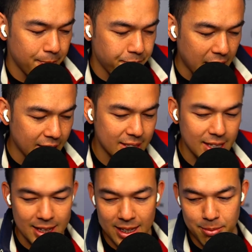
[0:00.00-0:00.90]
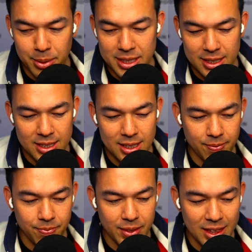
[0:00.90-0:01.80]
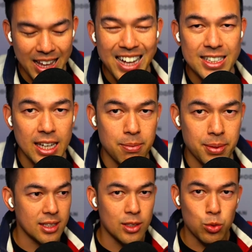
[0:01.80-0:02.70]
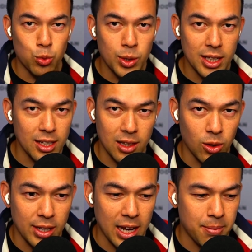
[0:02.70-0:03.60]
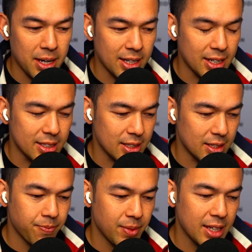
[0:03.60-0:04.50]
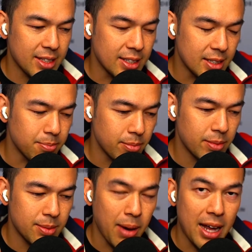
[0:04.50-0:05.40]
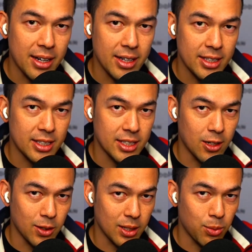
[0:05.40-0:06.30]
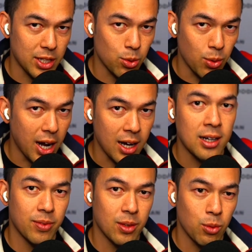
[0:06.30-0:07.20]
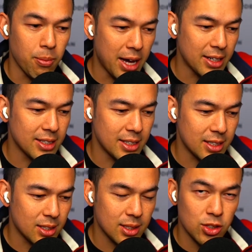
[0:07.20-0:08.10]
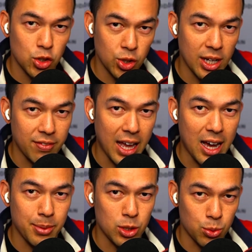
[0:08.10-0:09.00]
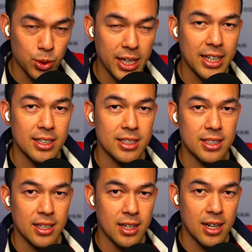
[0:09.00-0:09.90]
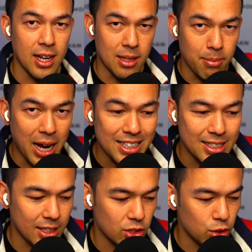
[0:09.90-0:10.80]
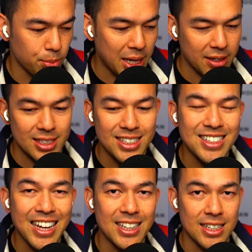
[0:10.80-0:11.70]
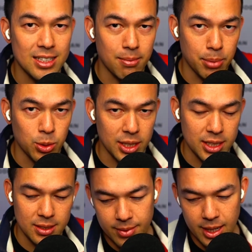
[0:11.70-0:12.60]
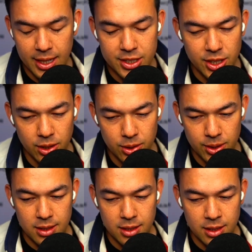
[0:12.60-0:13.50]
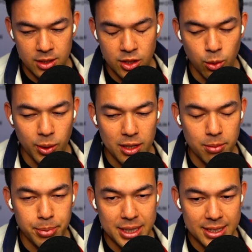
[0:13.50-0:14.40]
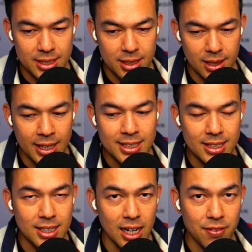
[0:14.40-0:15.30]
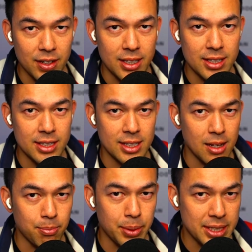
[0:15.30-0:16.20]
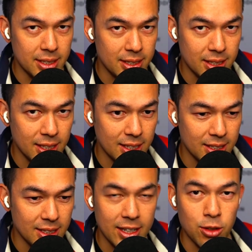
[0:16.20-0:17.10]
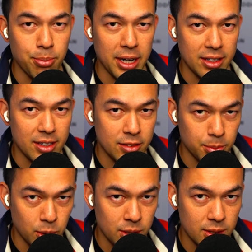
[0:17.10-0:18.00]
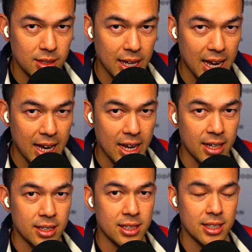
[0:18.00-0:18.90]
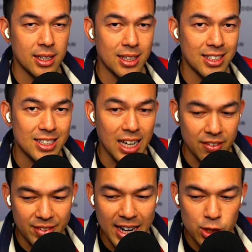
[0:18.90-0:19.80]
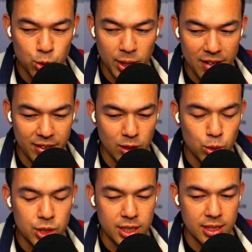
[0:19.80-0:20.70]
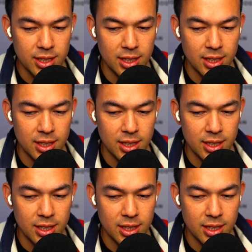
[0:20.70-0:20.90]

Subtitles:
understand that the business landscape is really a long game, and it doesn't matter necessarily where you are. What matters is, do you have the habits, routines, and the mindset to be able to sustain this and build this? And so, one of the biggest lessons that I've learned is that business is a competitive sport, and inside of natural evolution,